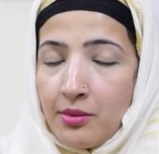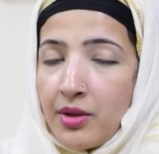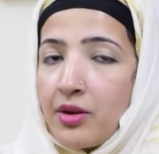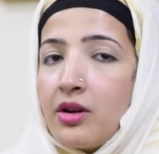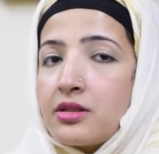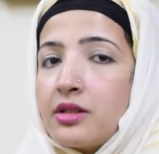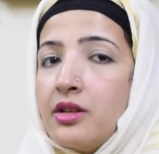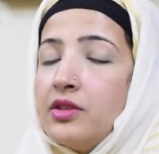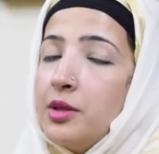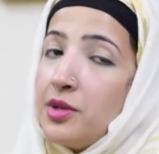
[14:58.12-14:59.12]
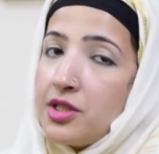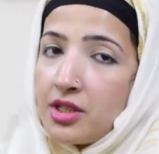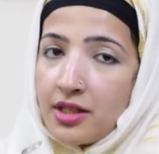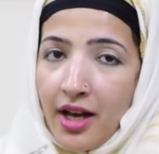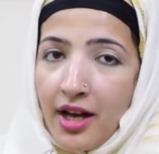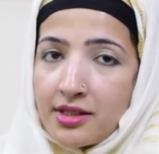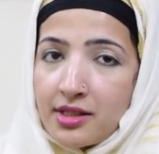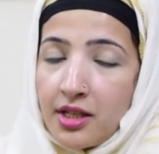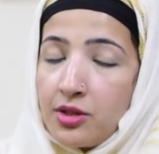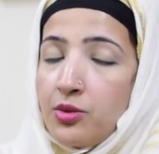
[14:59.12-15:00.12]
because if the patient
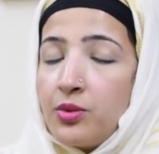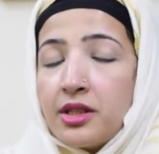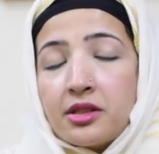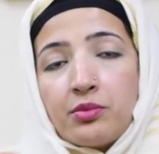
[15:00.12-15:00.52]
gags and you weren't